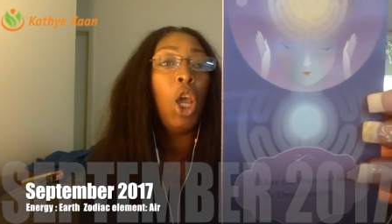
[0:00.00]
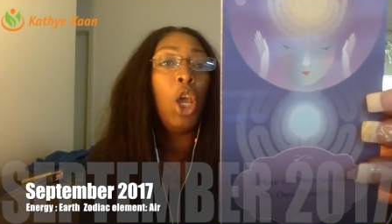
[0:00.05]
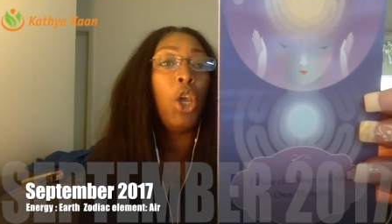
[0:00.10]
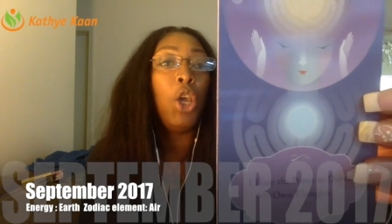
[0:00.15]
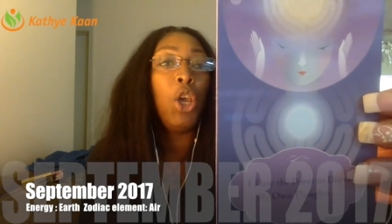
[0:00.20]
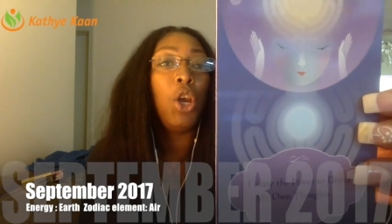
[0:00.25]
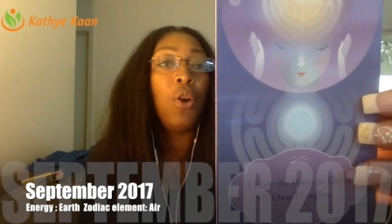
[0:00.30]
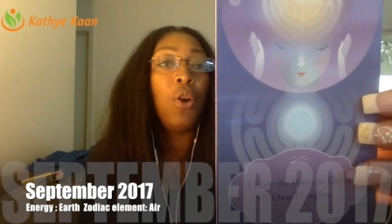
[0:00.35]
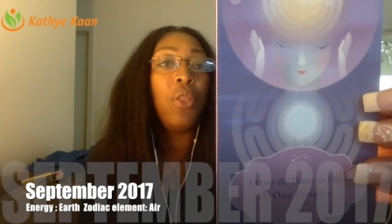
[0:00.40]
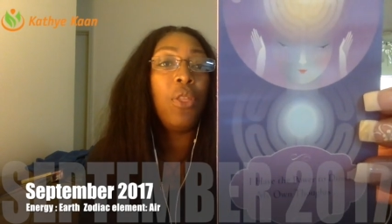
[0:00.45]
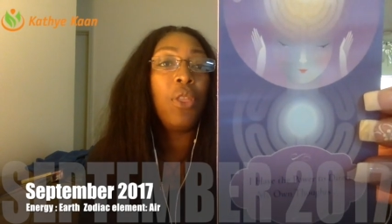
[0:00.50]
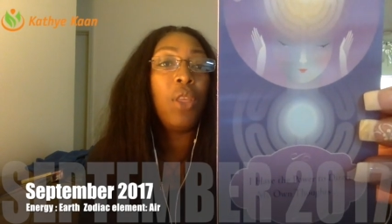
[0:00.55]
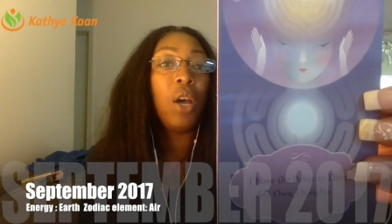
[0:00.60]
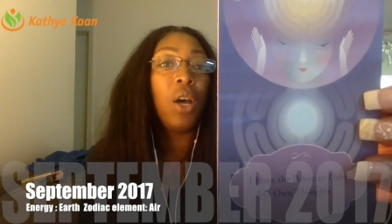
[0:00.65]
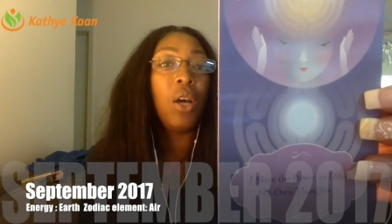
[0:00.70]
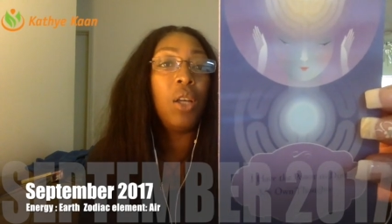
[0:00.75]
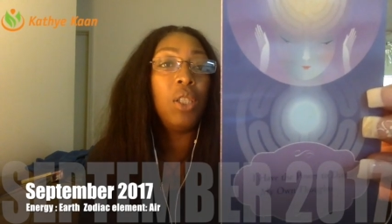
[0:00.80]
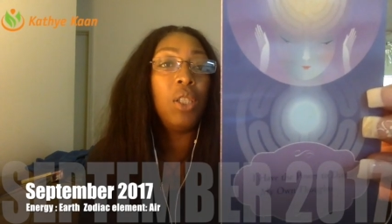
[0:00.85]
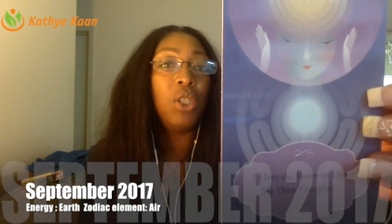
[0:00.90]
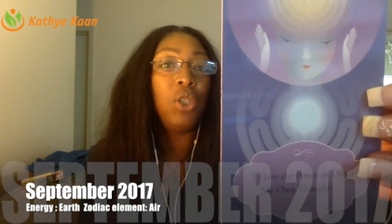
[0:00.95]
Your
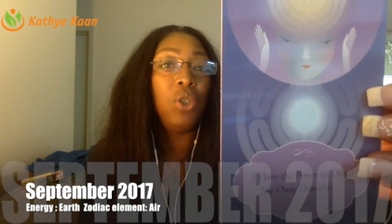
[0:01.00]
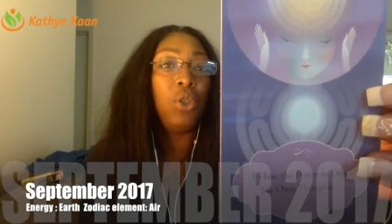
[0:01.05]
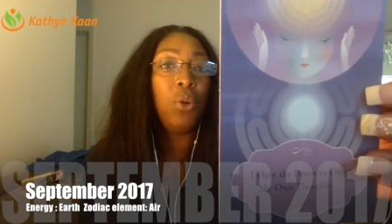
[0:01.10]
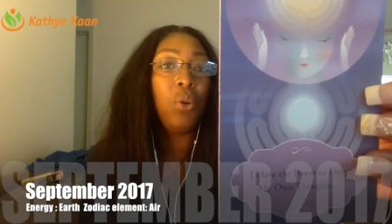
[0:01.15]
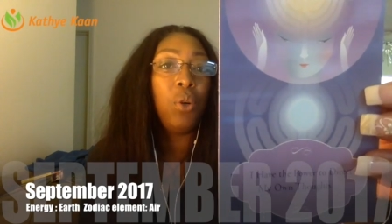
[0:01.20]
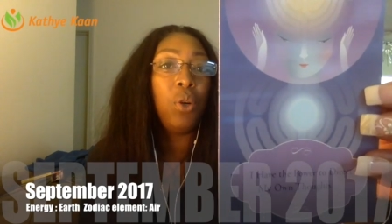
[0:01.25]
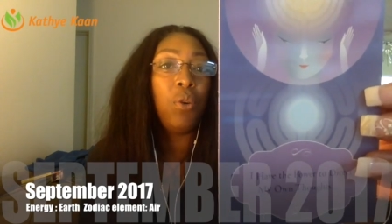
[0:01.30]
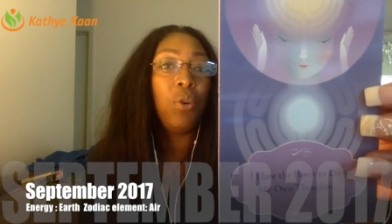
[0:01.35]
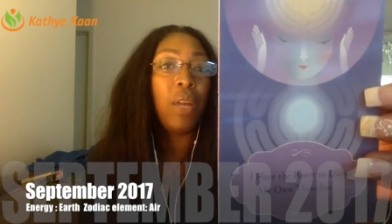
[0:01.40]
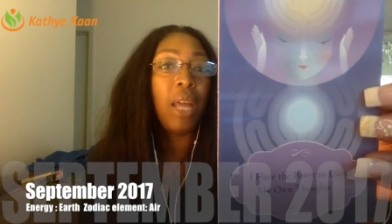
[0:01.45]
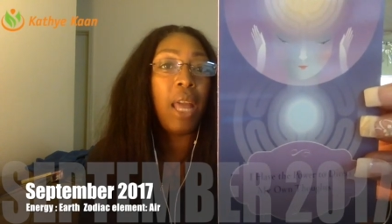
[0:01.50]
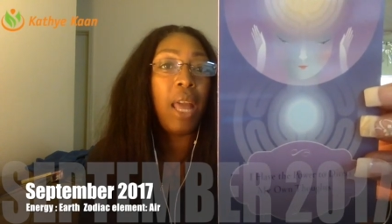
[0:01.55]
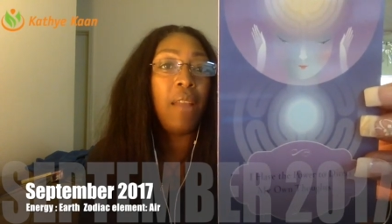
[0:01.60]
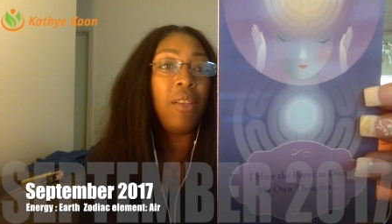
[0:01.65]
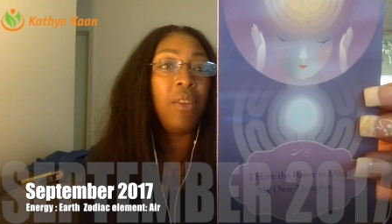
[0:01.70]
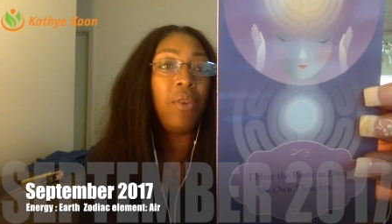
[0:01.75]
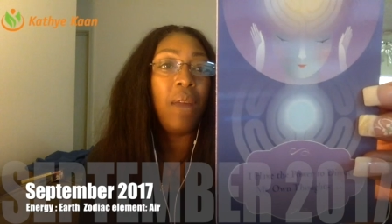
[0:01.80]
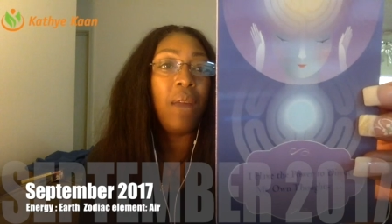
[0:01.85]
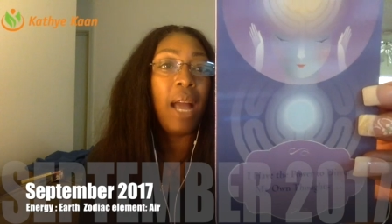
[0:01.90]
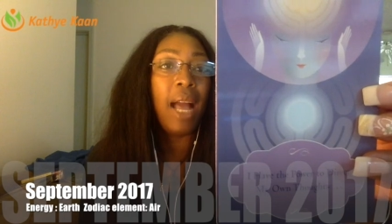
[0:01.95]
thoughts do
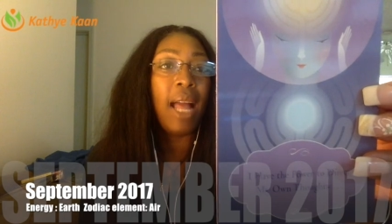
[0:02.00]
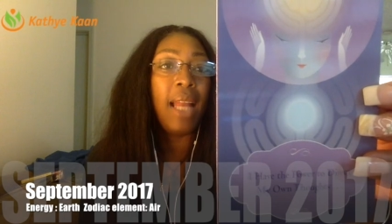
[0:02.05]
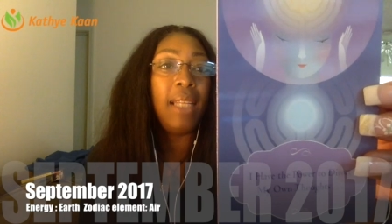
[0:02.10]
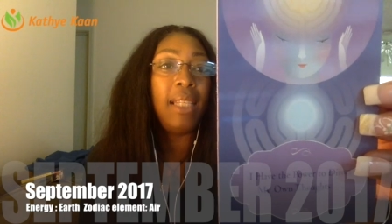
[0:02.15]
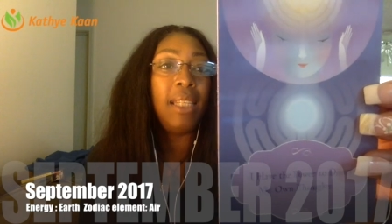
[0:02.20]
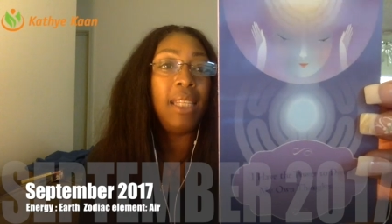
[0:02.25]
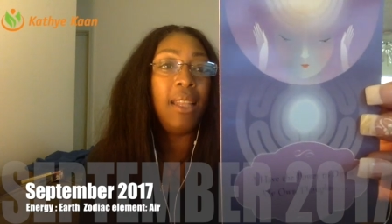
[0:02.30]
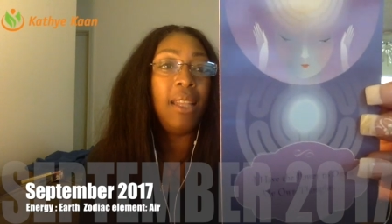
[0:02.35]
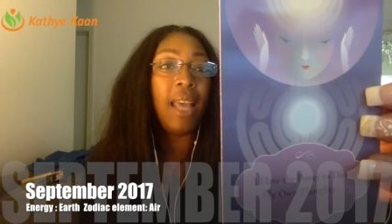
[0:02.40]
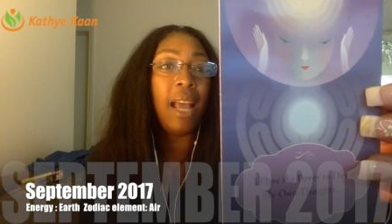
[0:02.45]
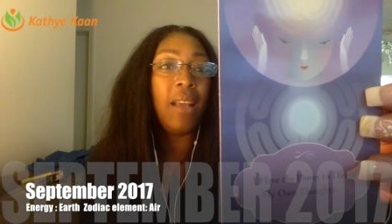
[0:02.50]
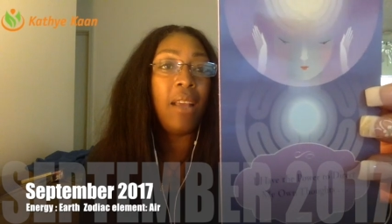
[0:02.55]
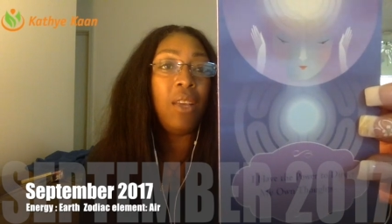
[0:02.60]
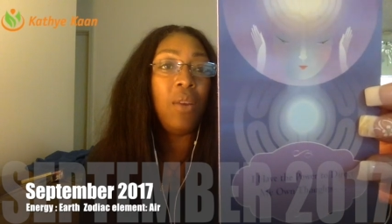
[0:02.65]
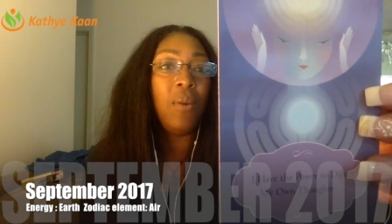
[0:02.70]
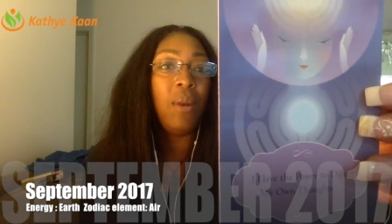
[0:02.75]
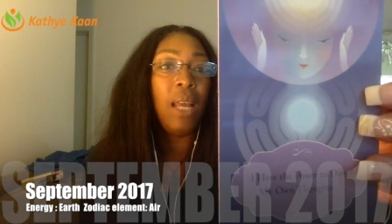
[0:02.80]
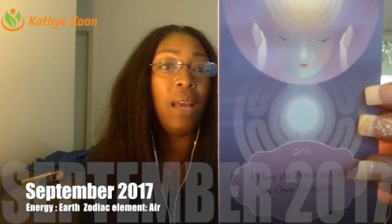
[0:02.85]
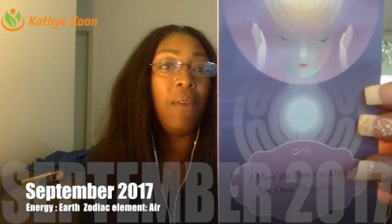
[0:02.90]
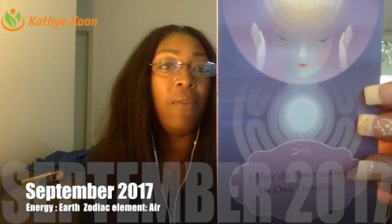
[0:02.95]
create the reality that
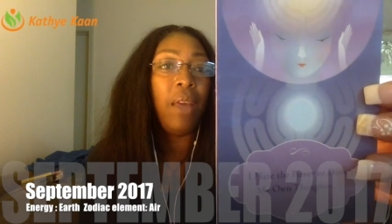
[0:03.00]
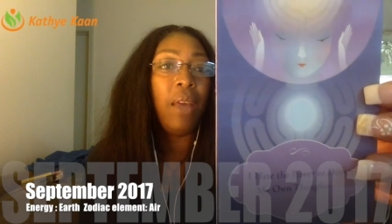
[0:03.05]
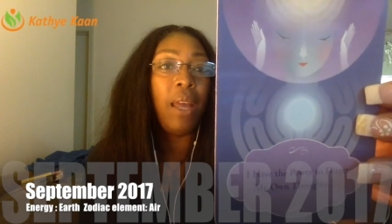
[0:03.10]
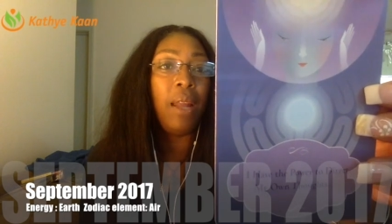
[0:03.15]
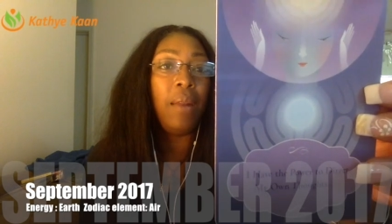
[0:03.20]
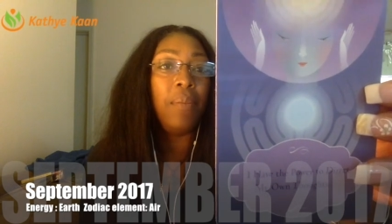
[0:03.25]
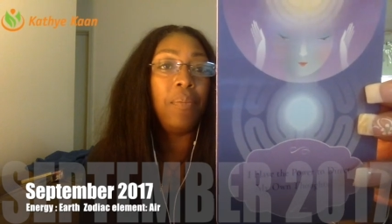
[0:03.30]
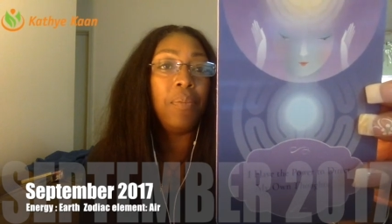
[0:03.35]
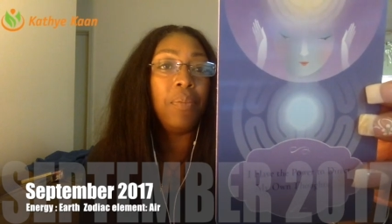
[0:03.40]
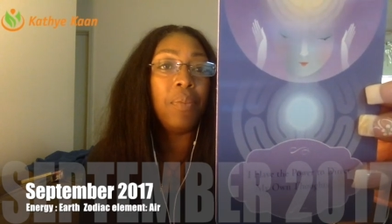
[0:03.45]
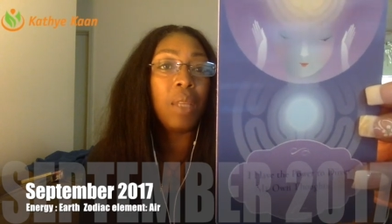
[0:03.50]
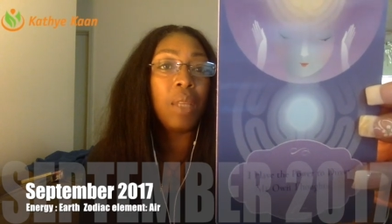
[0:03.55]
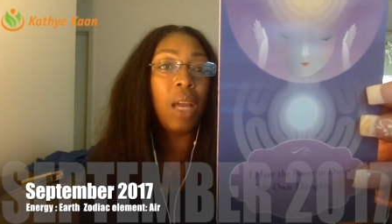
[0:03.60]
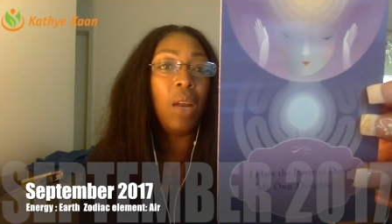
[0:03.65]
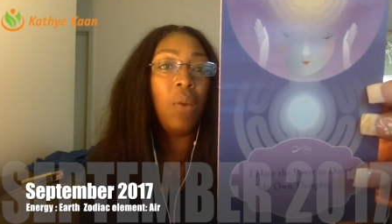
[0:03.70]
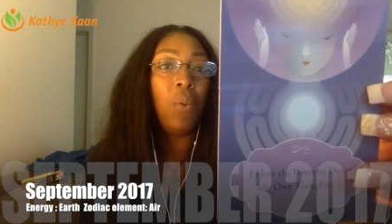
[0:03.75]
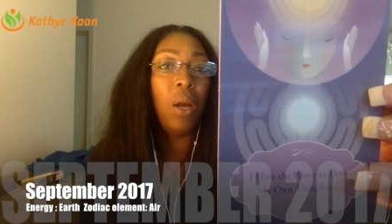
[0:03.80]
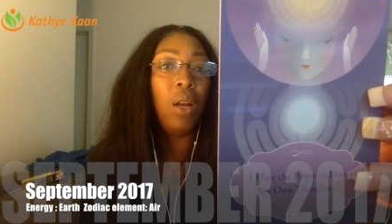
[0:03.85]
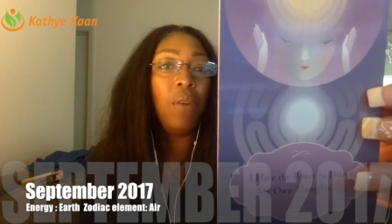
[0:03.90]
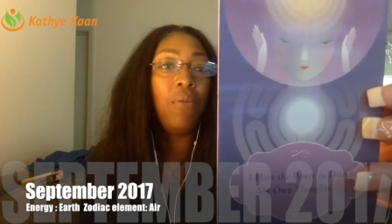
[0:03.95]
you live in.
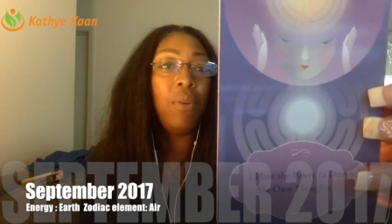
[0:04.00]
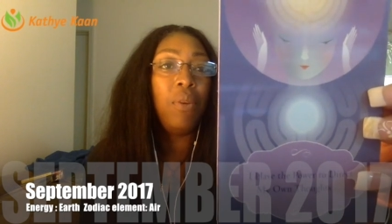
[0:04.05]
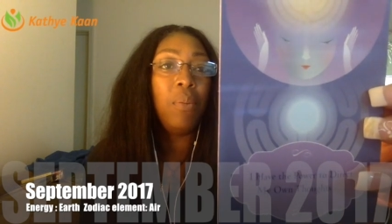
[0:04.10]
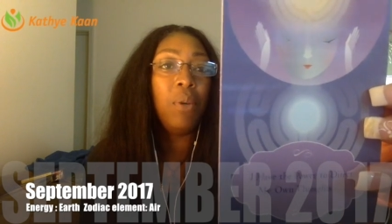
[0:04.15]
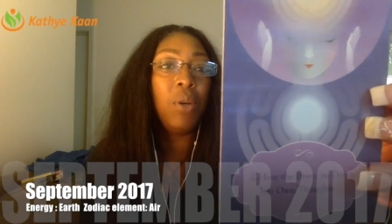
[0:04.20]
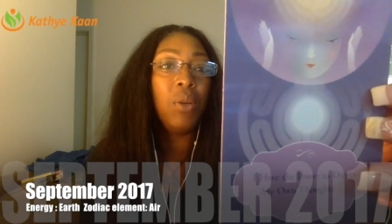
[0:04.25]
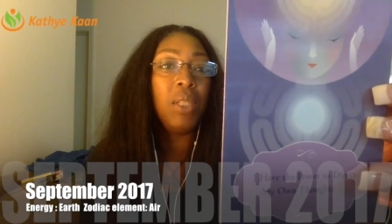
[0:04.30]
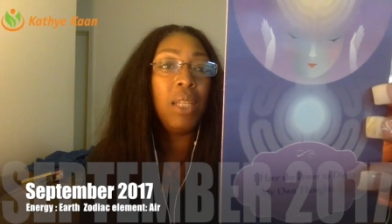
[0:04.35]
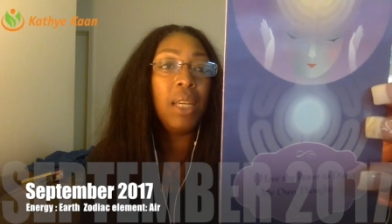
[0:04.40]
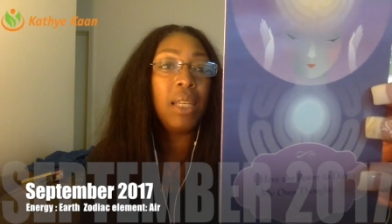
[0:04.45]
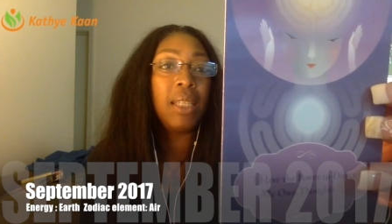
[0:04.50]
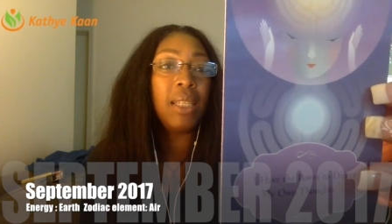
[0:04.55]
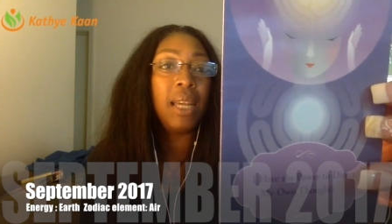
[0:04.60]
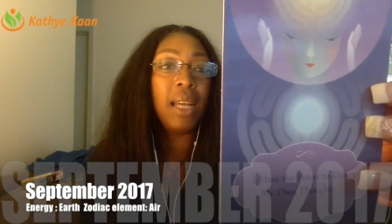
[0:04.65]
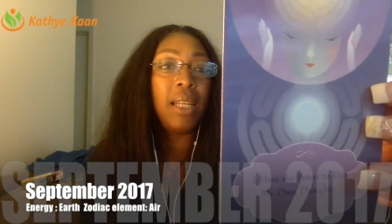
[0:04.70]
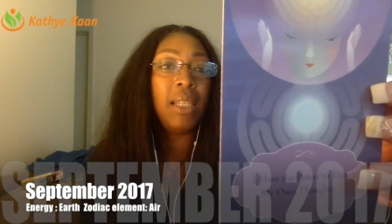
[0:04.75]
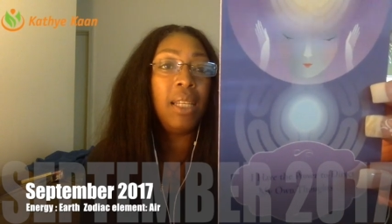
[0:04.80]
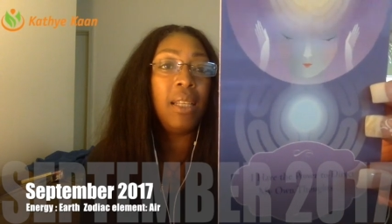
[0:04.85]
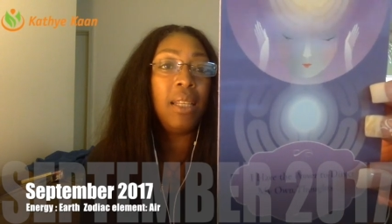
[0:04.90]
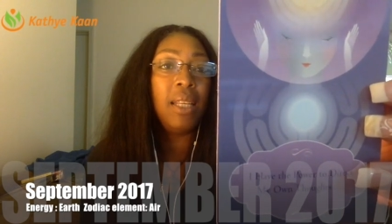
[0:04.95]
And one of the most
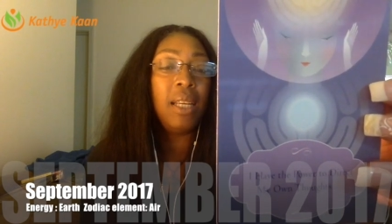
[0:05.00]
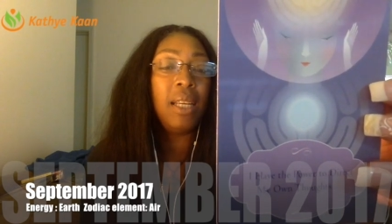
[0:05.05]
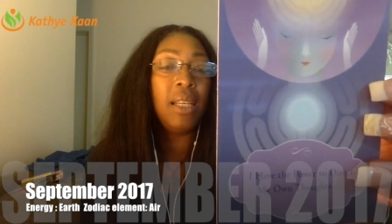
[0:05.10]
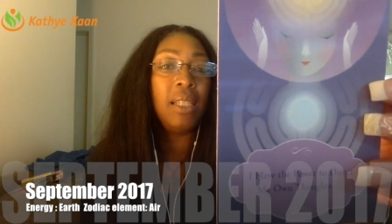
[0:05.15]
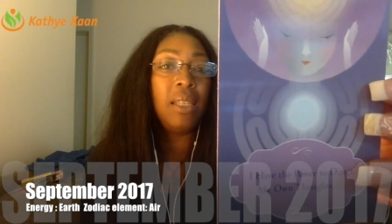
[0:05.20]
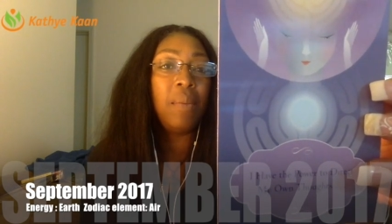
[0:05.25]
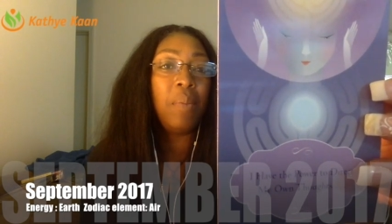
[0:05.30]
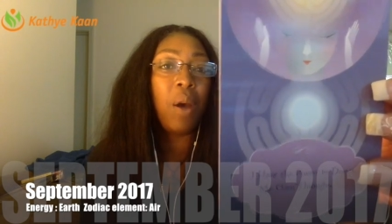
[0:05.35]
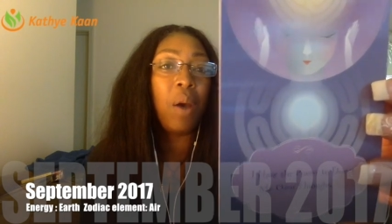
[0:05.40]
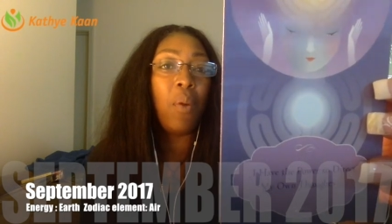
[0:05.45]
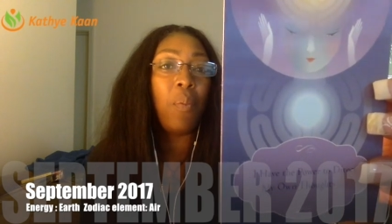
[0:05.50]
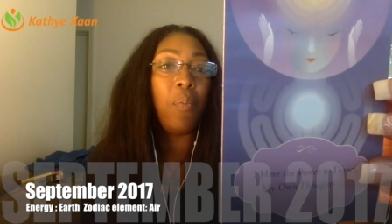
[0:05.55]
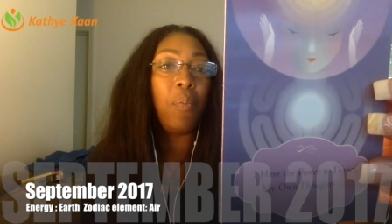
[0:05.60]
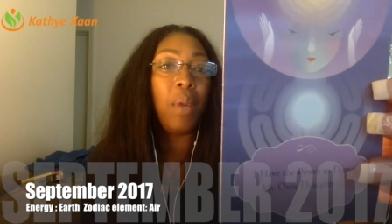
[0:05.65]
exciting things about